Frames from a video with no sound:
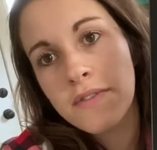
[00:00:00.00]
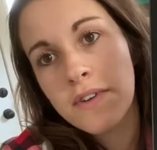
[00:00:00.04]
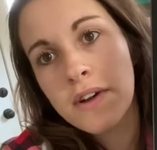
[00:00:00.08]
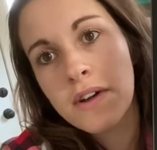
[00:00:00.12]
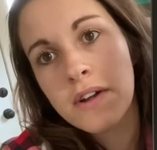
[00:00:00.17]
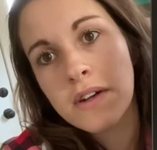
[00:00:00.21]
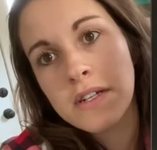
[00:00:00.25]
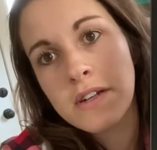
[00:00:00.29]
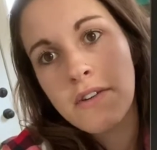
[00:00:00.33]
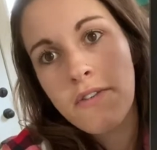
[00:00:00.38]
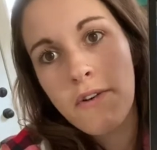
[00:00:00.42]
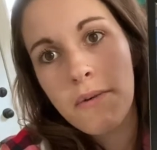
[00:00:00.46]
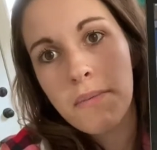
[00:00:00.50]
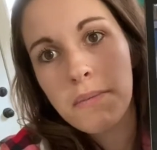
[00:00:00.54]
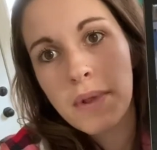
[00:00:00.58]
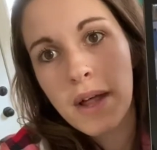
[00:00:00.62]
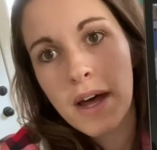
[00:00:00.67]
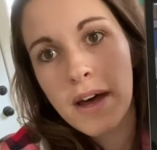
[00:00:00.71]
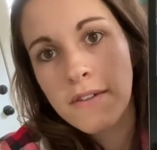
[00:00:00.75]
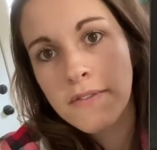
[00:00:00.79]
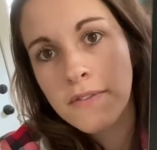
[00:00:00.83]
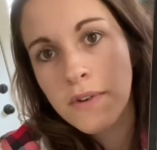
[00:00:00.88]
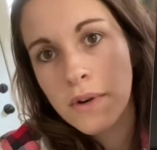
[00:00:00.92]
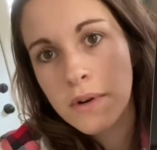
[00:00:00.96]
on different
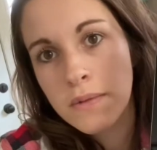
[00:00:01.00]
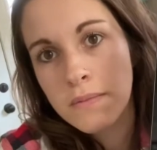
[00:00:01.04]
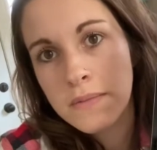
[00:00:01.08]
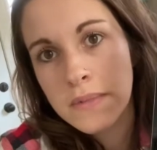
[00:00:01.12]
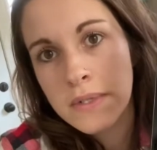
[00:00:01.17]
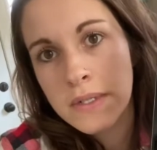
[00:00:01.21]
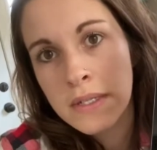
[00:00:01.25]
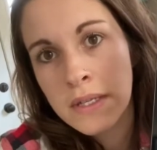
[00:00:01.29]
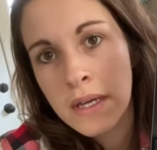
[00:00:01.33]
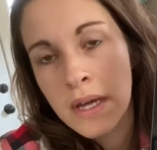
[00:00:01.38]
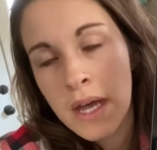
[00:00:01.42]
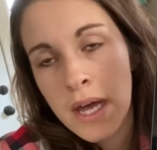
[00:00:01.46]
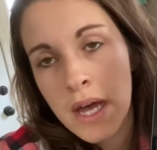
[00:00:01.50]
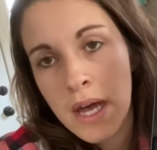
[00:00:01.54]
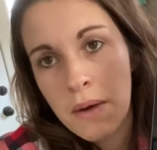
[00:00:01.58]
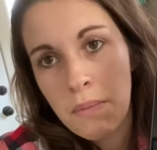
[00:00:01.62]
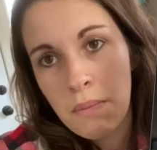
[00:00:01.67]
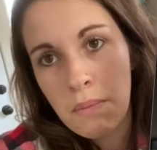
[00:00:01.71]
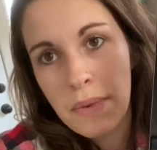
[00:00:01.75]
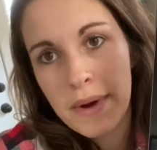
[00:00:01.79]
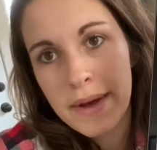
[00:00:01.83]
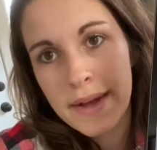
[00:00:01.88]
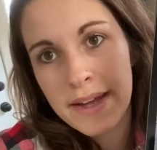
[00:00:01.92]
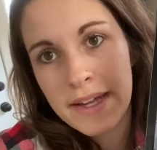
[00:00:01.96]
platforms,
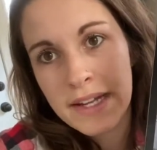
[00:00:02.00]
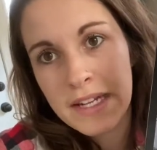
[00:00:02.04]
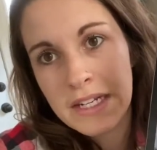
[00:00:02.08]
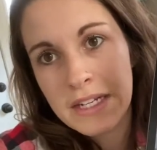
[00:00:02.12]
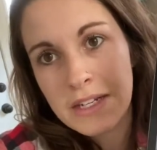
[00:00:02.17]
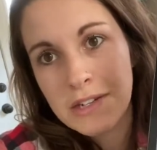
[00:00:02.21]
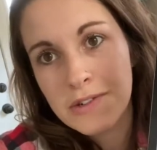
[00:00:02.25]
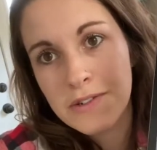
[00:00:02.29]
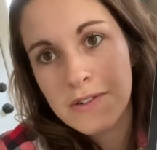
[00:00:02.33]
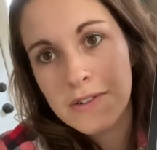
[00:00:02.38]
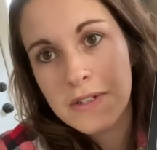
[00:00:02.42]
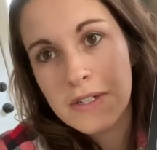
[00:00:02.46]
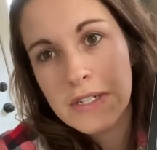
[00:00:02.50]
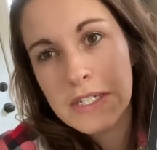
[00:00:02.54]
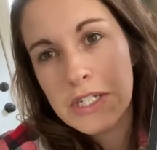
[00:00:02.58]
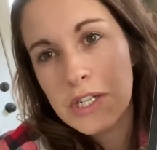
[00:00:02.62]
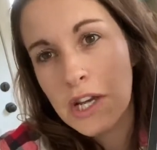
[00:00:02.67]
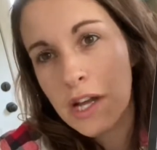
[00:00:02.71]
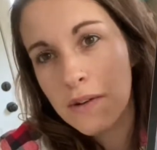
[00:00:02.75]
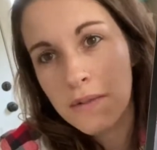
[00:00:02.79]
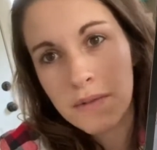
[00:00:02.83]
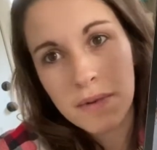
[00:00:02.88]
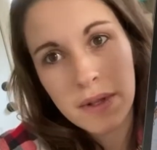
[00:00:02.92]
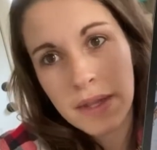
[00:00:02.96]
but
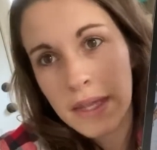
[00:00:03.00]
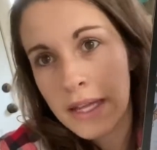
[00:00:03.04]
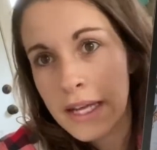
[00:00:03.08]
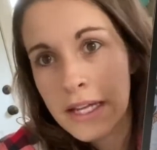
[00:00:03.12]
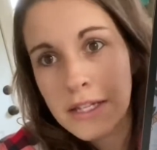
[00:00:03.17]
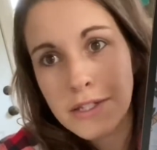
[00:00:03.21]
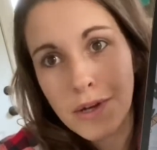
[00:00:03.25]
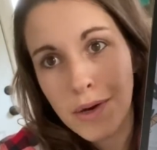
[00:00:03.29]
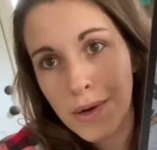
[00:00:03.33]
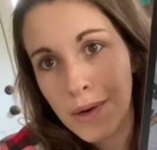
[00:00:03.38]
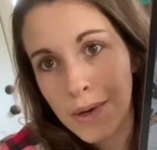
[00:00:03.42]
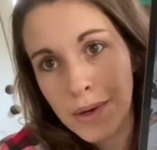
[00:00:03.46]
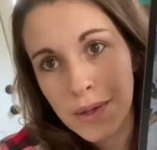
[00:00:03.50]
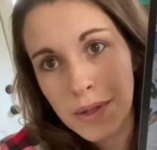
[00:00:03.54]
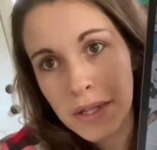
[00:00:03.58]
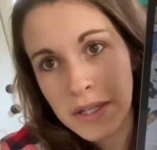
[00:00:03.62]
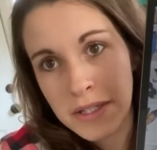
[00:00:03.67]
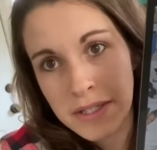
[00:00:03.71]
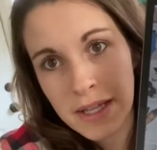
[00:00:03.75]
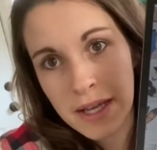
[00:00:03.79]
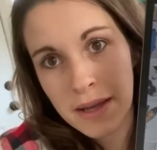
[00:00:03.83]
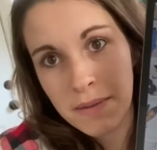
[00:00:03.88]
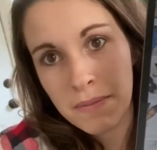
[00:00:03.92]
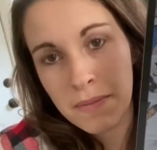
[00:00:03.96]
generally it's all the
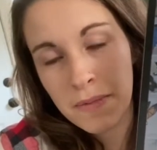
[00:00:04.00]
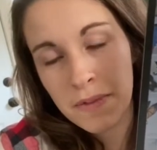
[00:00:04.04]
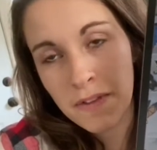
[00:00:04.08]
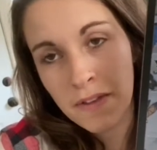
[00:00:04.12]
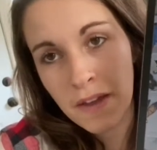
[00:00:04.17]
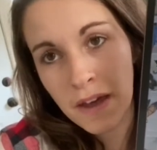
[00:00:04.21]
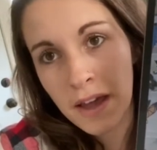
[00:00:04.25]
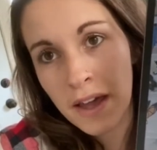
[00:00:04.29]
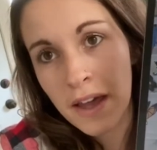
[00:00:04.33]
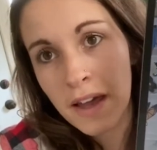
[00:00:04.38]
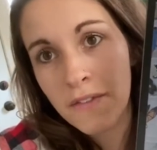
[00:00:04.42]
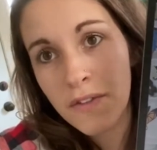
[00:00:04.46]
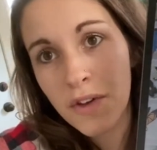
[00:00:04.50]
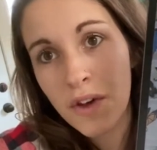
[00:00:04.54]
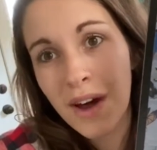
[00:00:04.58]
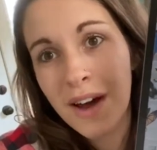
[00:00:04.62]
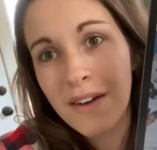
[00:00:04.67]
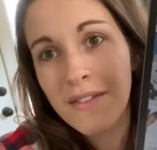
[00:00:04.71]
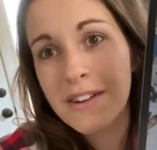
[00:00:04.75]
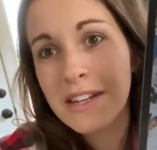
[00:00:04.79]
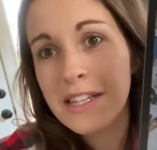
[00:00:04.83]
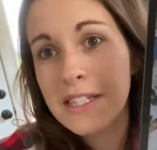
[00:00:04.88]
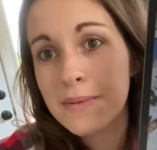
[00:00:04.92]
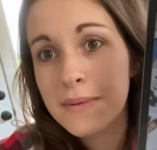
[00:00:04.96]
same thing. If you
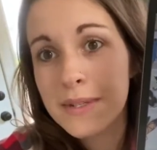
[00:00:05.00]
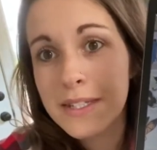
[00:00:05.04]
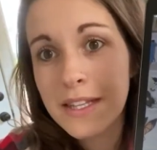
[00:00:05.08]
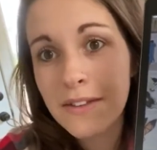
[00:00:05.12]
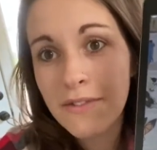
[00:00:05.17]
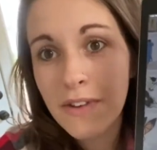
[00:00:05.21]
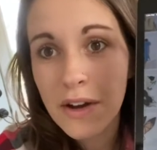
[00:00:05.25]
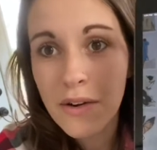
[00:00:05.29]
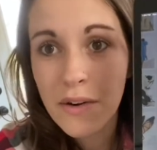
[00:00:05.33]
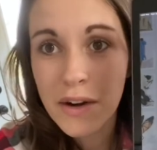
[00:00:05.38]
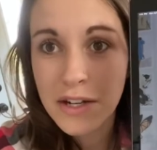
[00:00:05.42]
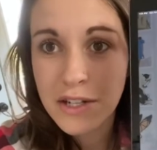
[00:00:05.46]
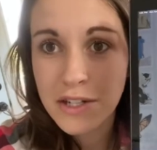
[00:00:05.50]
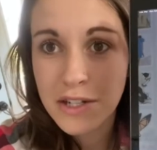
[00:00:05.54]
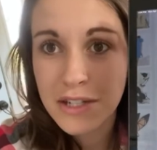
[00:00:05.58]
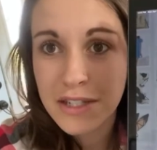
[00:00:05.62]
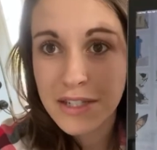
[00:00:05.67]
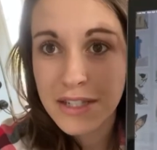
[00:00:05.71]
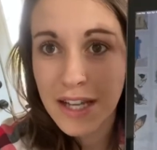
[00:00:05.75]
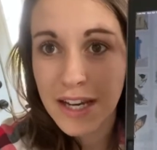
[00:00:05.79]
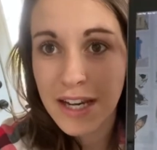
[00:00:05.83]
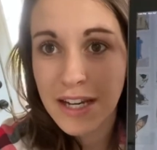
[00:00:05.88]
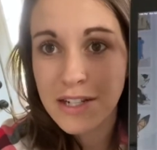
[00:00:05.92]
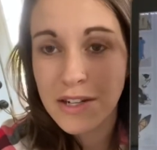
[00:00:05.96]
have any specific
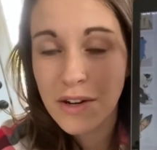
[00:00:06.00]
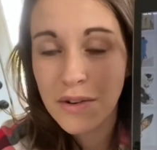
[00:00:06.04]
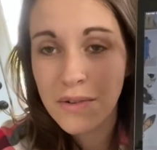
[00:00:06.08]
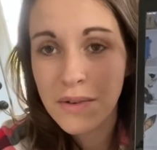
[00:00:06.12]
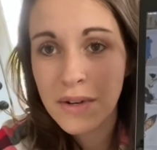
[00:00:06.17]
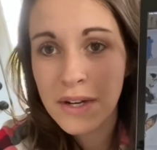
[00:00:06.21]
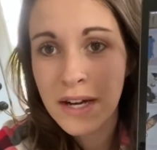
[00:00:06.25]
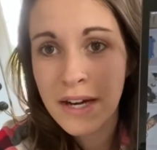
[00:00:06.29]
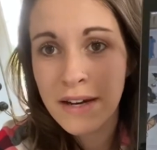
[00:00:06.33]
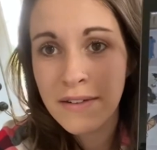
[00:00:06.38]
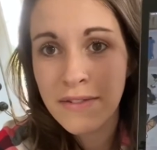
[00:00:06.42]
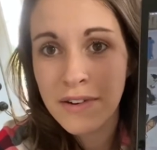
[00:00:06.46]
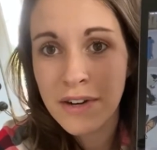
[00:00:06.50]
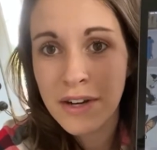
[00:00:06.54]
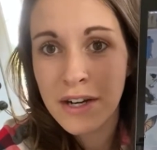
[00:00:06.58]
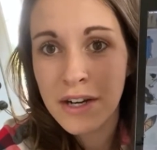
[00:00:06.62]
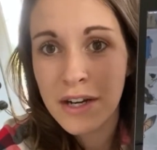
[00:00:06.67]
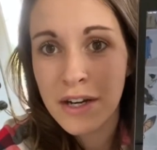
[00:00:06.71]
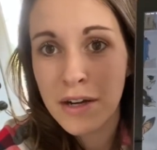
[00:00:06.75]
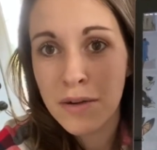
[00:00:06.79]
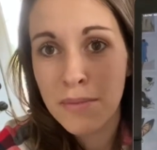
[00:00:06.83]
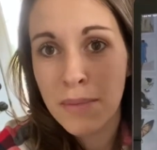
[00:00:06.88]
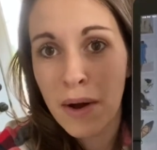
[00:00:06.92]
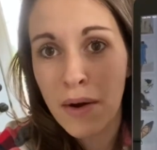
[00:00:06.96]
questions that I don't
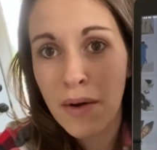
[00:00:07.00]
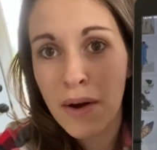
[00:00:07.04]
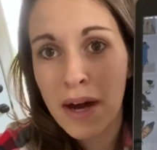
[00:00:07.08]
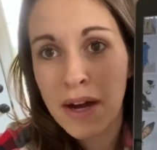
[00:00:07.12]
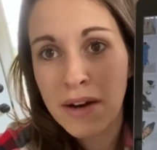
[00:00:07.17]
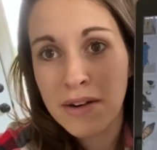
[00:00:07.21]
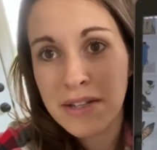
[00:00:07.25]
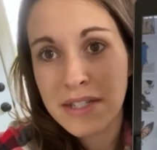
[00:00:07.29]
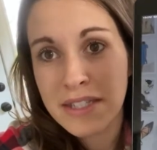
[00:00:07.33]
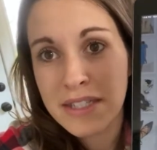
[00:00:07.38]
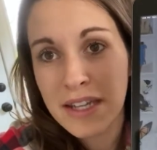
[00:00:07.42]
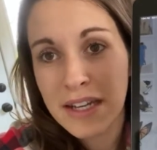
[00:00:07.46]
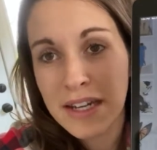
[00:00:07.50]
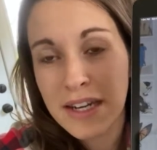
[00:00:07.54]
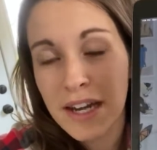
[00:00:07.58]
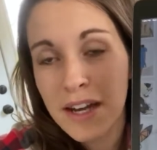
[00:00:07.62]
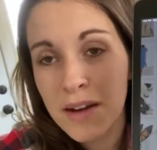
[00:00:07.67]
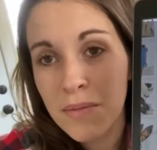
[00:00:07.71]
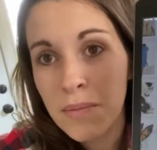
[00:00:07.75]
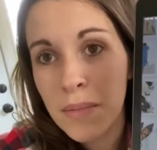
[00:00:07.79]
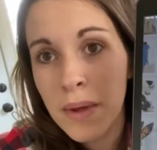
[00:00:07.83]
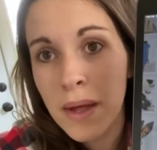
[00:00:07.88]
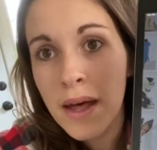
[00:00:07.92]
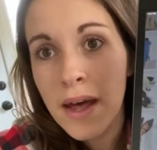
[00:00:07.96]
cover about how to sign up,